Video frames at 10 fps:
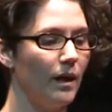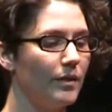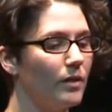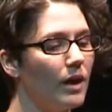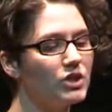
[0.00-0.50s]

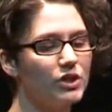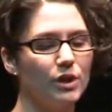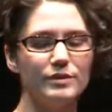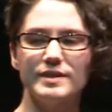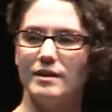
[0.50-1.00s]
The larger
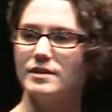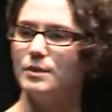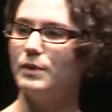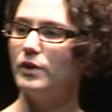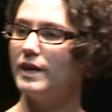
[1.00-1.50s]
Code Scouts
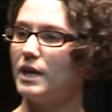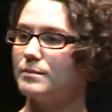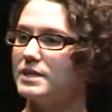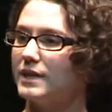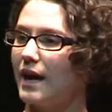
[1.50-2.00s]
community
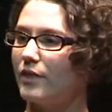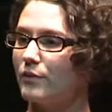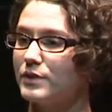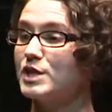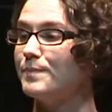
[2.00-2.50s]
comes together
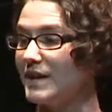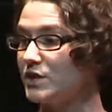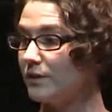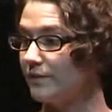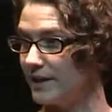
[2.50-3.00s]
for
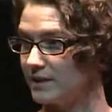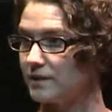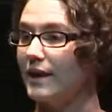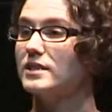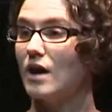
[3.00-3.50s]
special events
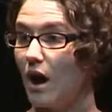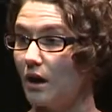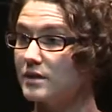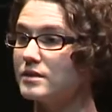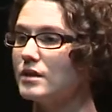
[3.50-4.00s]
like
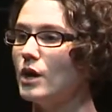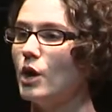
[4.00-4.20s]
talks,